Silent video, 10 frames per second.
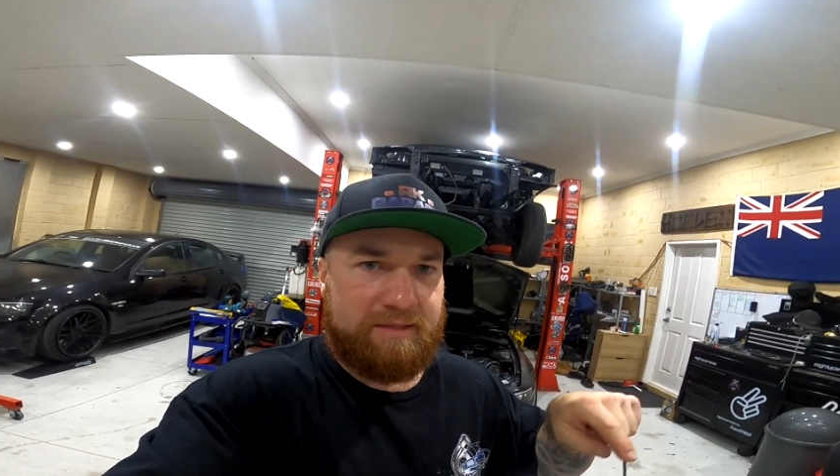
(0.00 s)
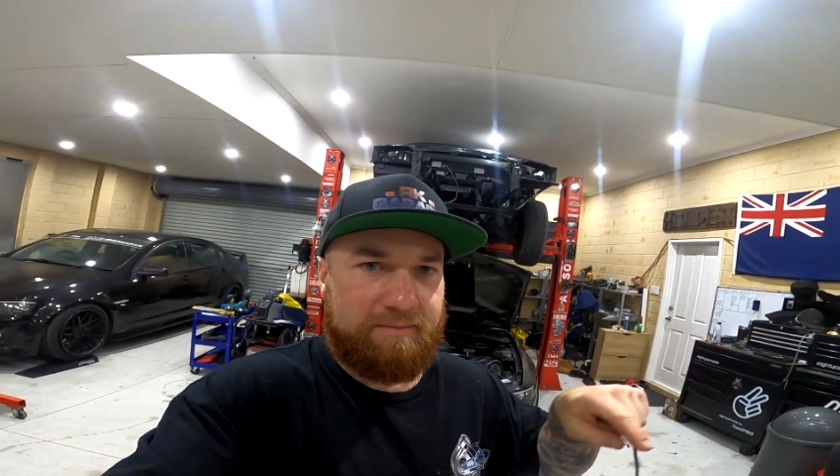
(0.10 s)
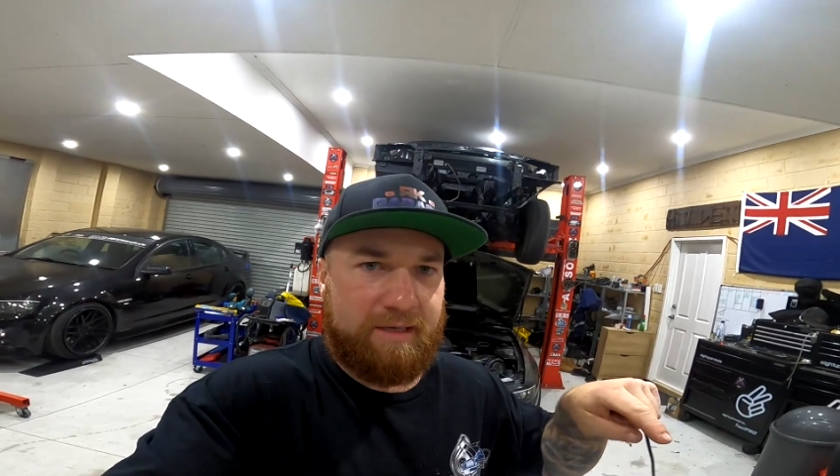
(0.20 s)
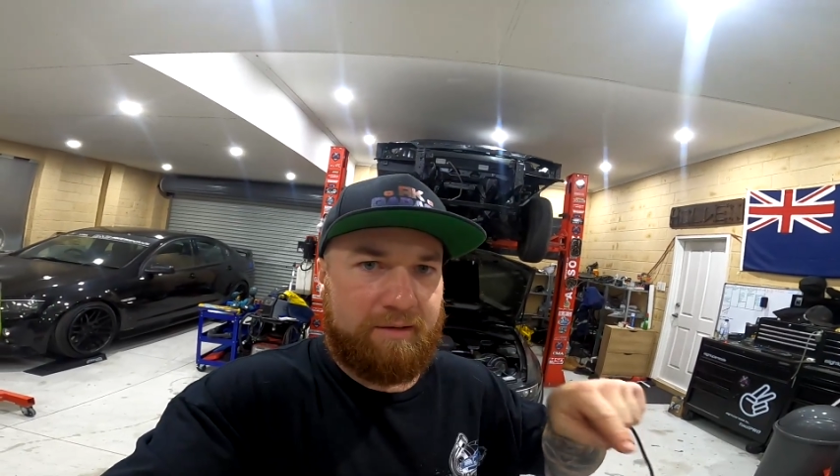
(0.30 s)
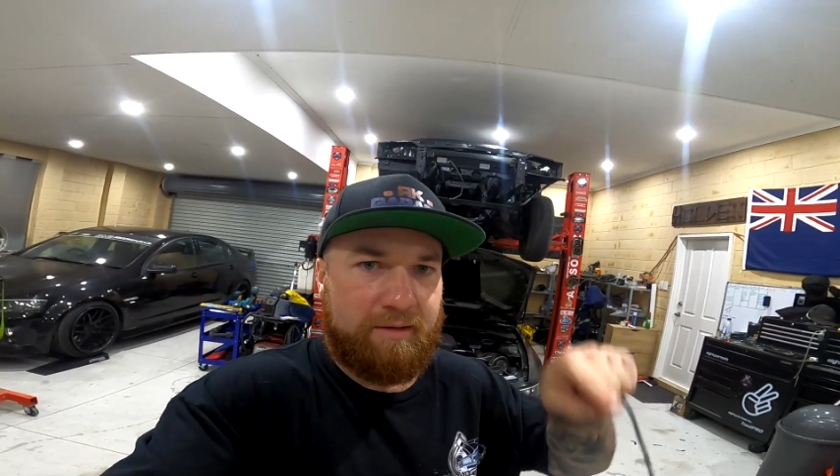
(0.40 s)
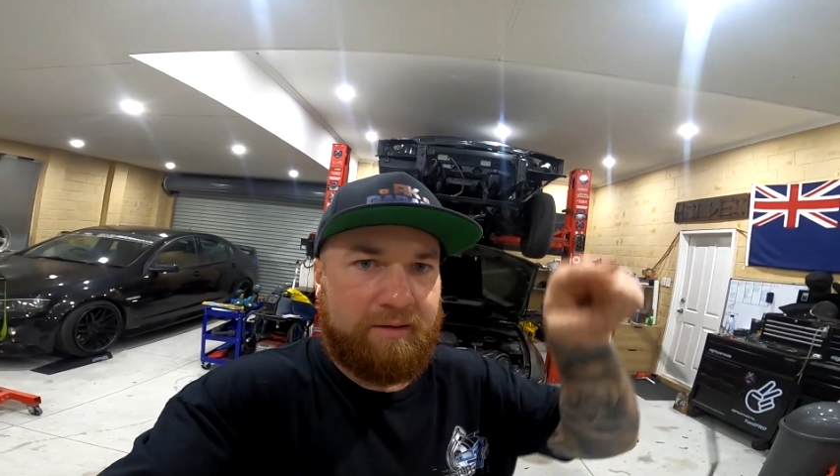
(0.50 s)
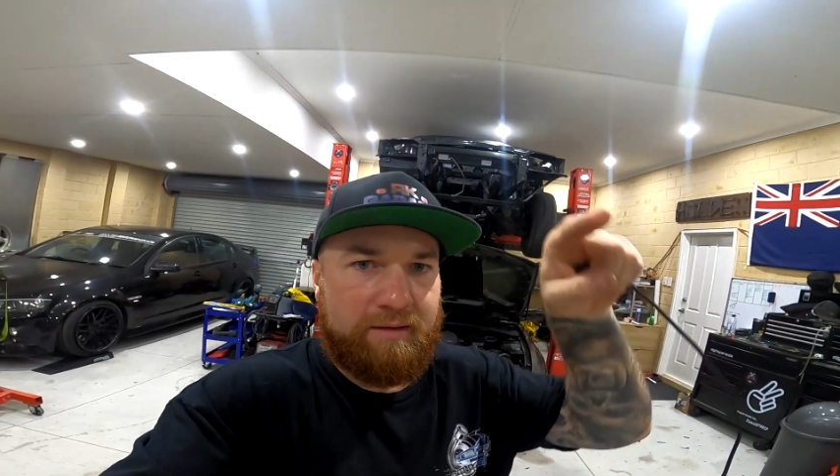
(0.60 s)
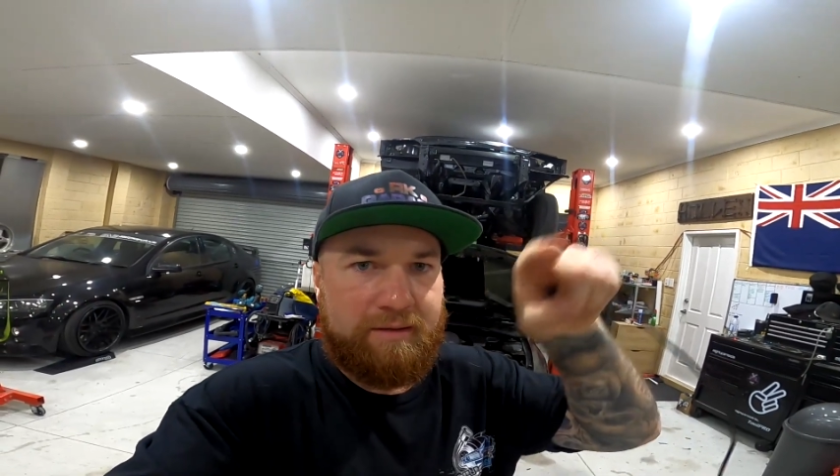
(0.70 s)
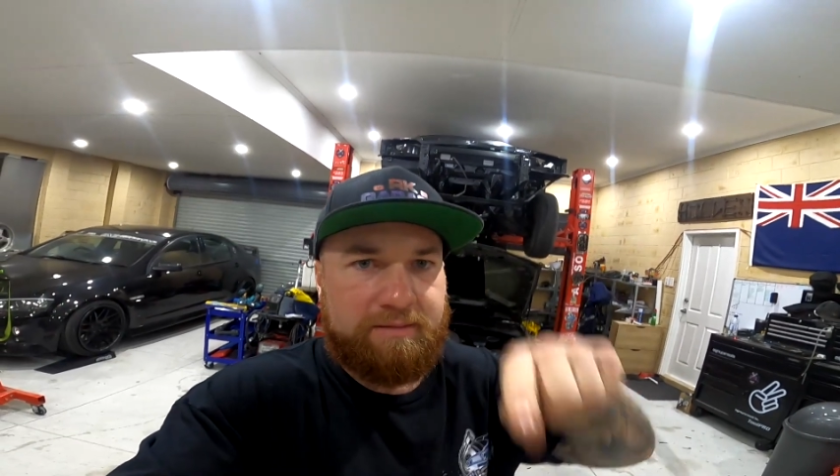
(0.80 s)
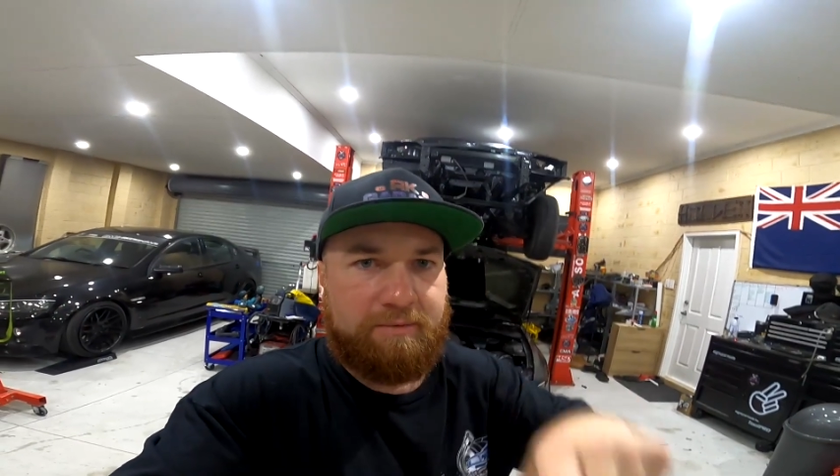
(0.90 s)
speedo
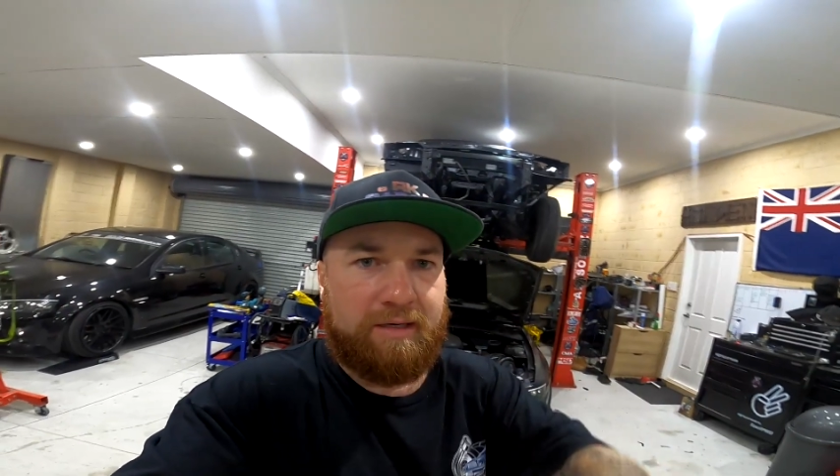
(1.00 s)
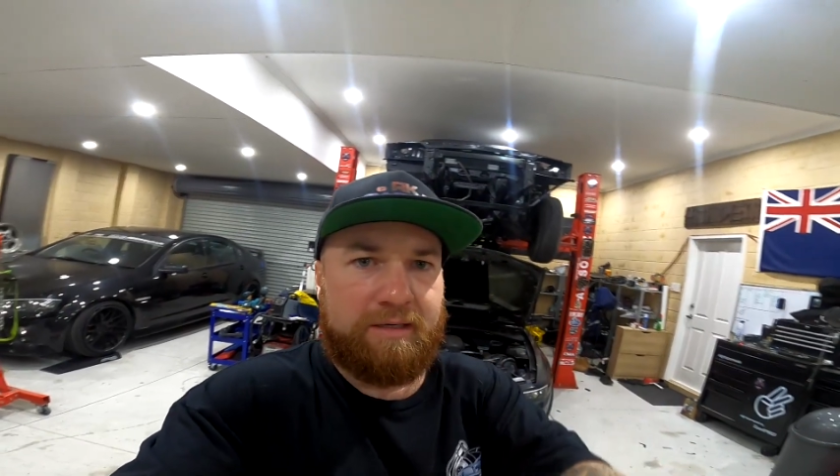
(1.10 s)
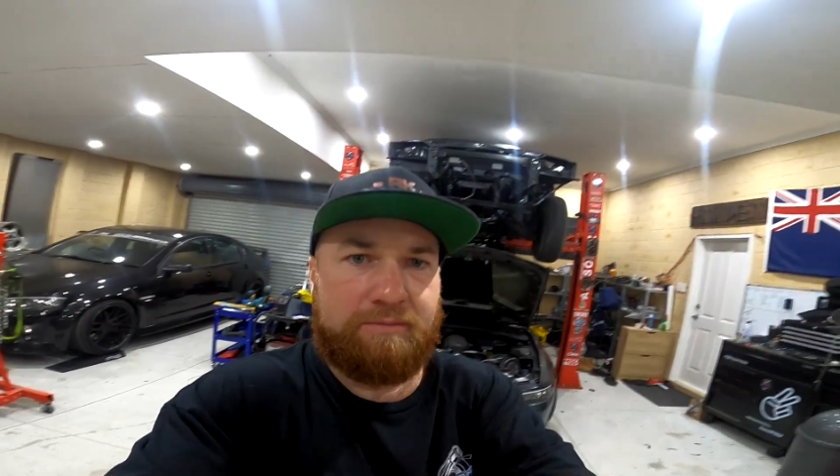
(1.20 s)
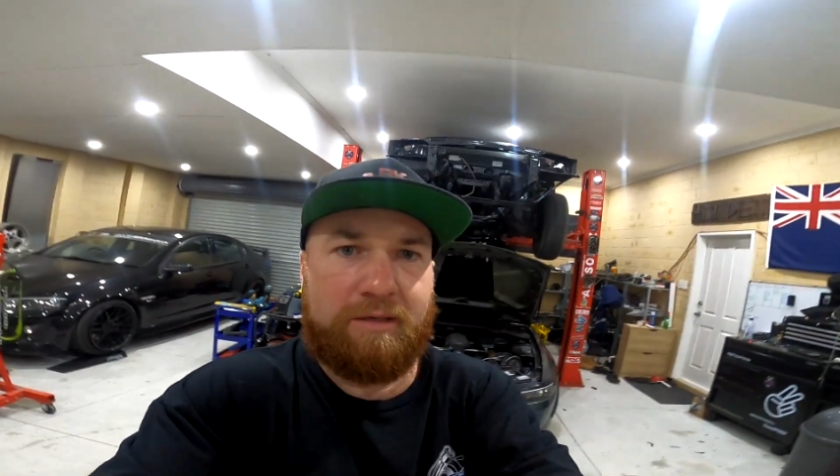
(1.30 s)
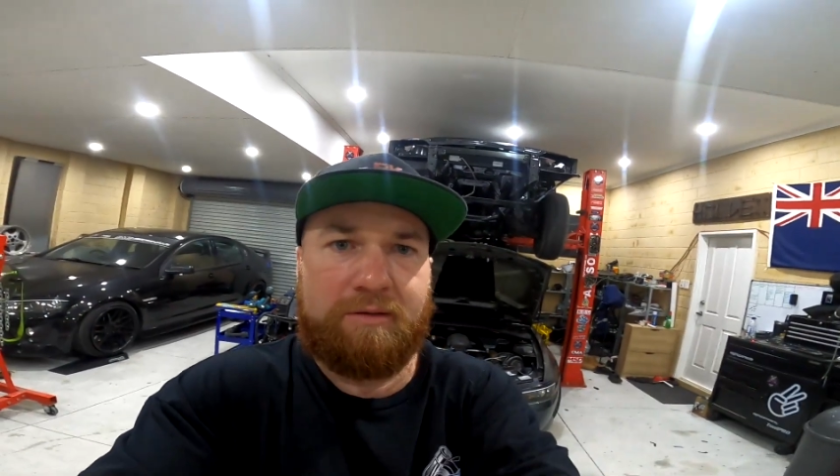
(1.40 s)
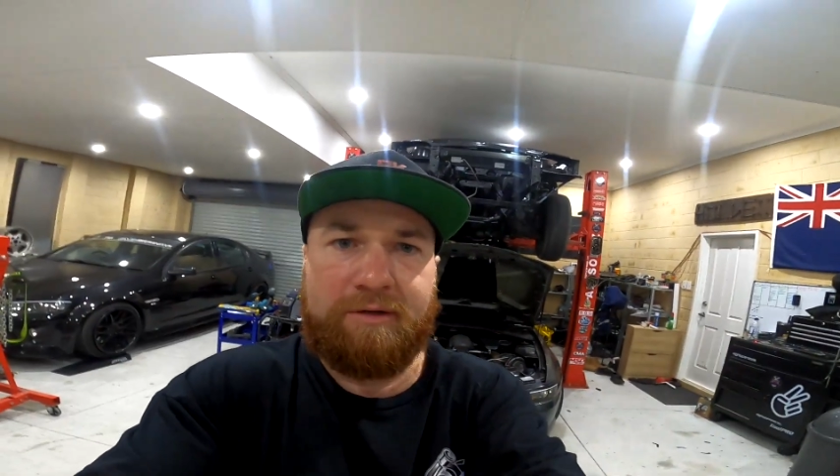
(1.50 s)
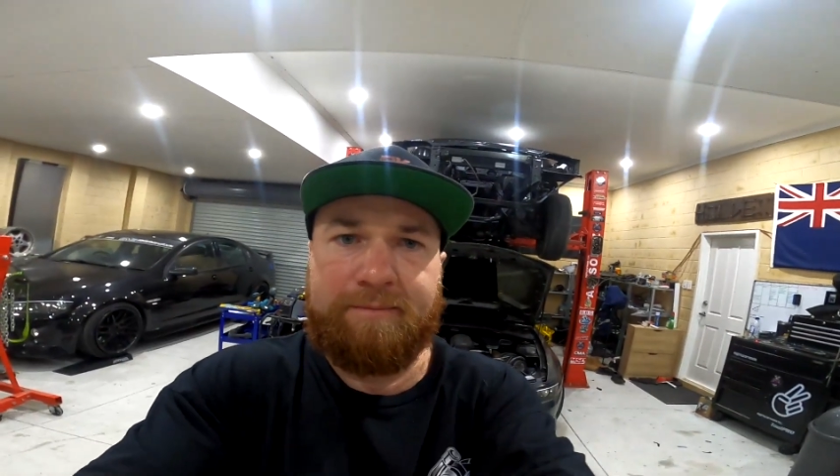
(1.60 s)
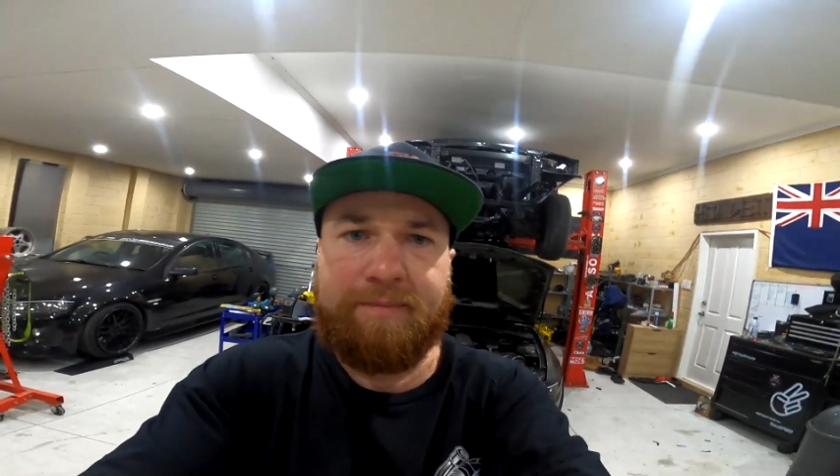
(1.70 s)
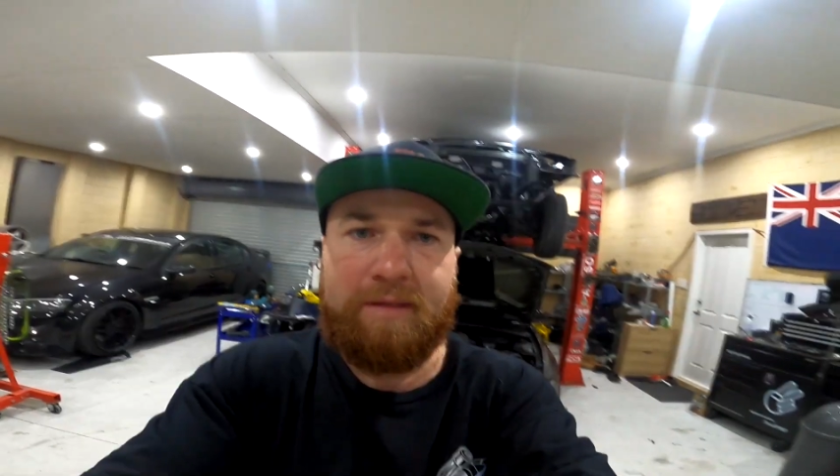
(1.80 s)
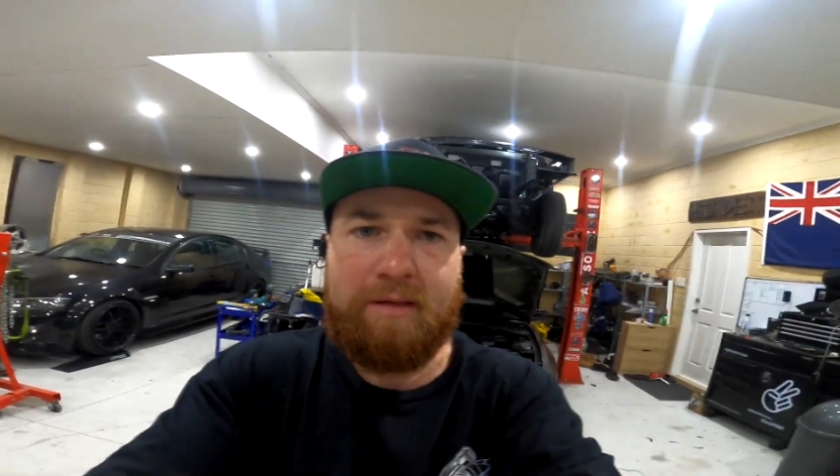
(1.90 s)
spike as well on it.